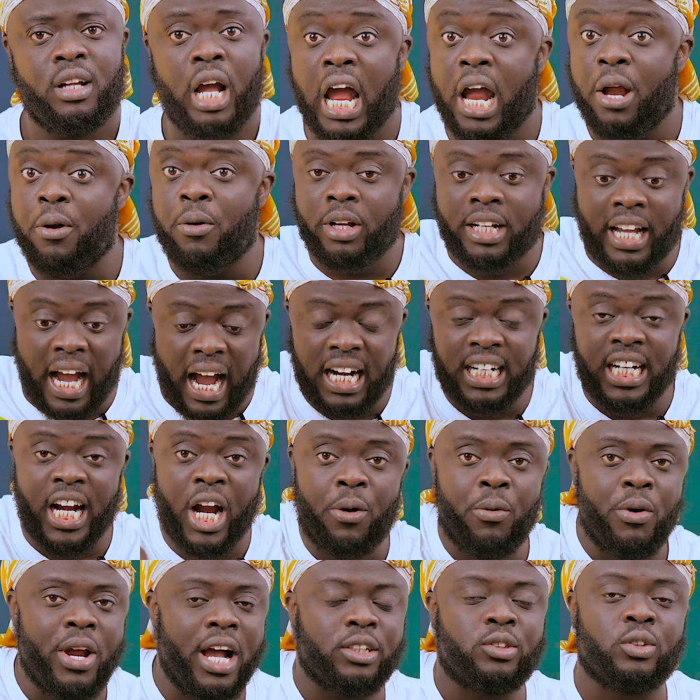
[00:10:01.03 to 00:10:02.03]
And
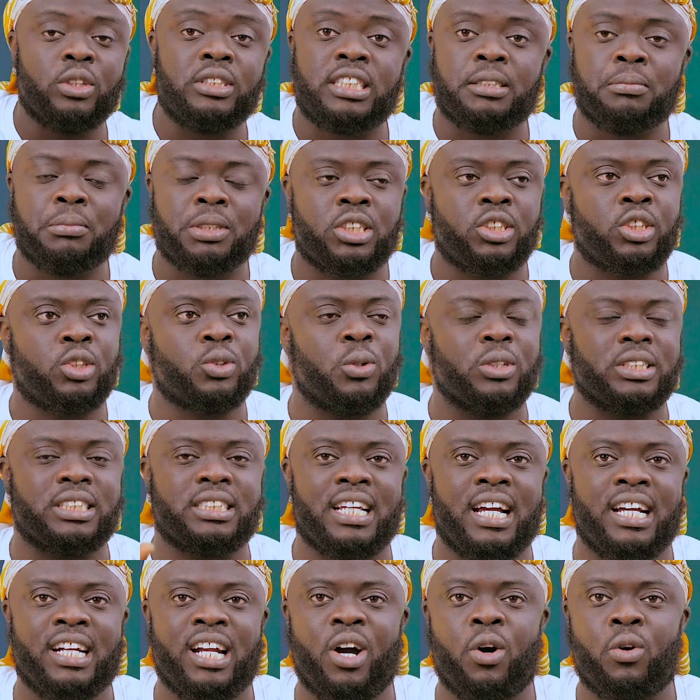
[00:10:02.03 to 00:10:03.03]
Ghana, we are so to me show
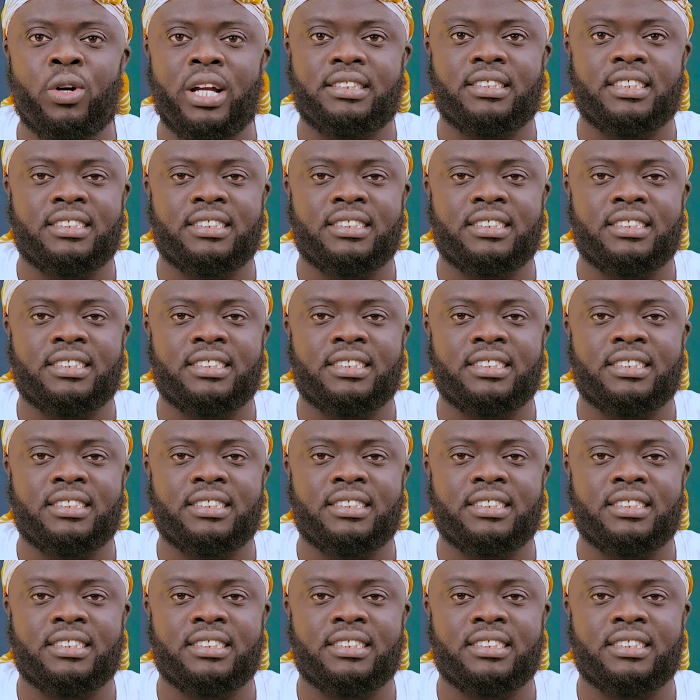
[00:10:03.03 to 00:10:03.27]
sign now where